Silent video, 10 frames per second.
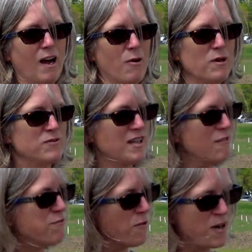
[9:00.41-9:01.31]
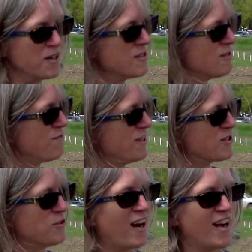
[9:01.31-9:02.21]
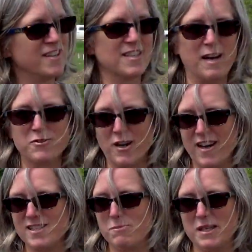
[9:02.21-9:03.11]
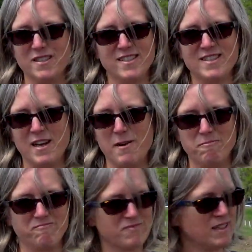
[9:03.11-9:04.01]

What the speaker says: We've done 4 years of field trials, and I've tried to build some